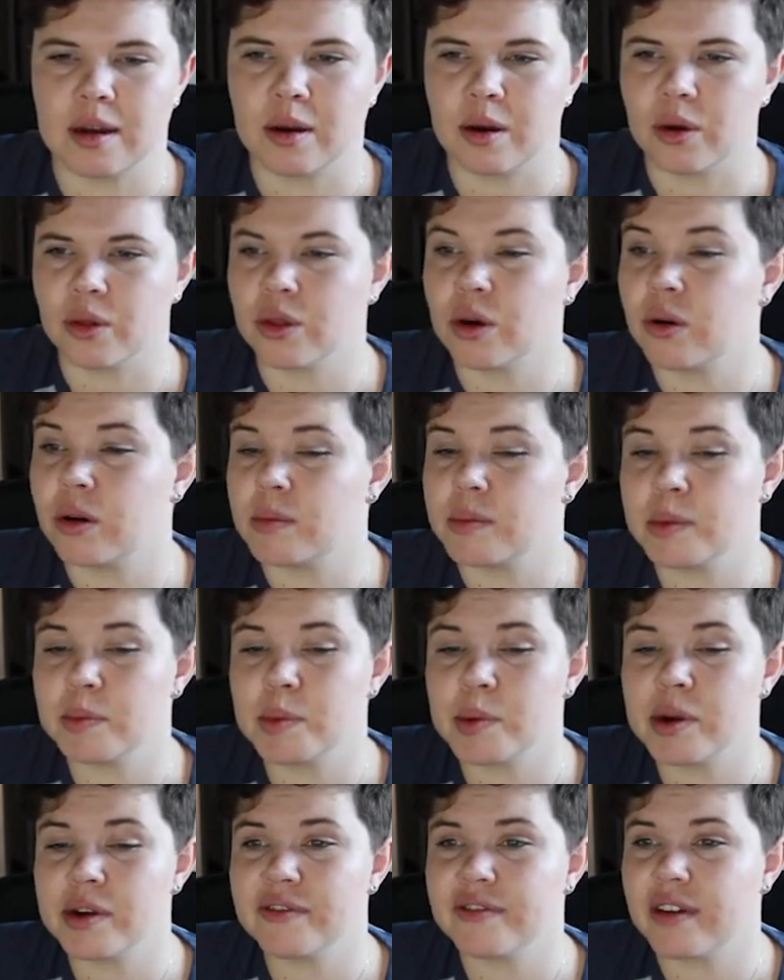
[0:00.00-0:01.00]
Although it'd be
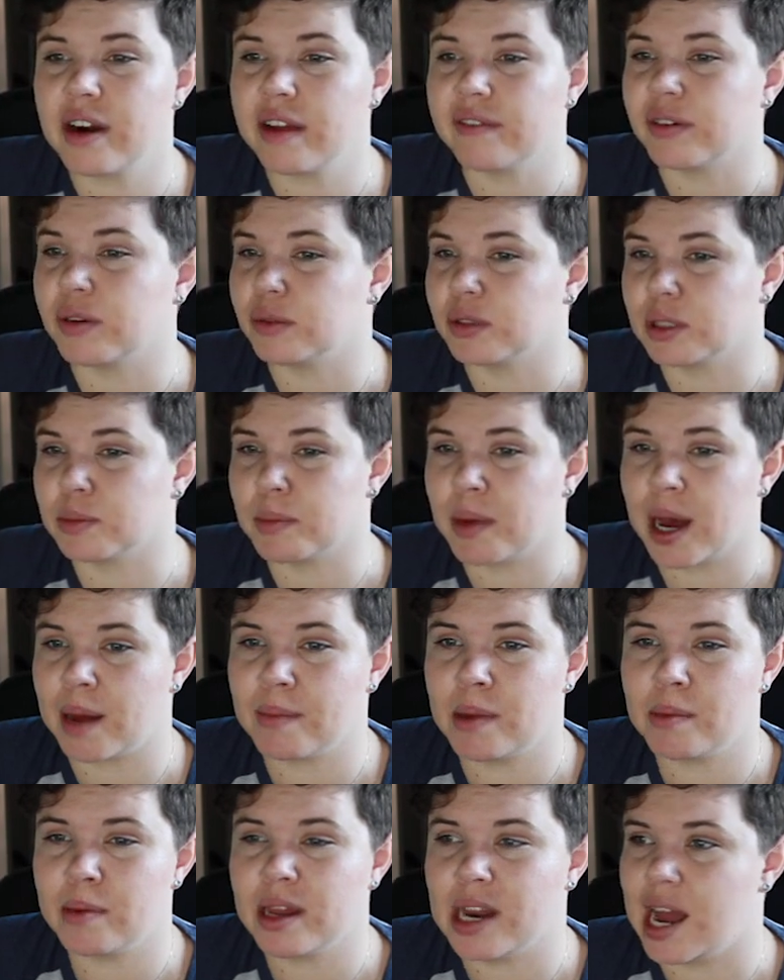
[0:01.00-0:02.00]
pretty funny if it was a bat,
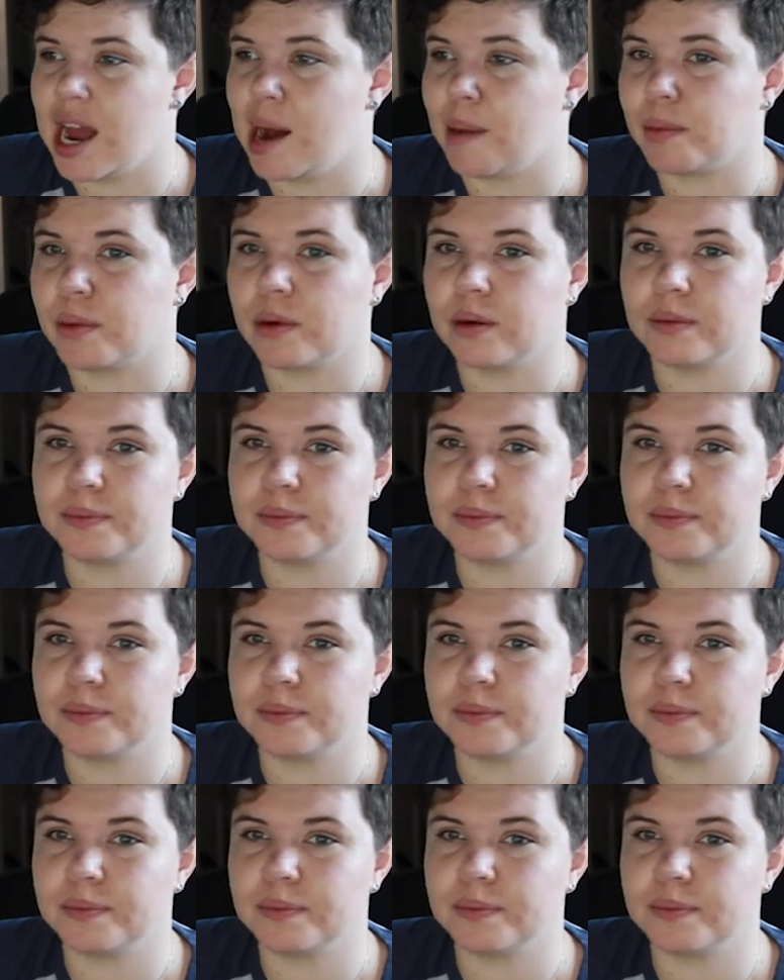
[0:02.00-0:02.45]
maybe an apple.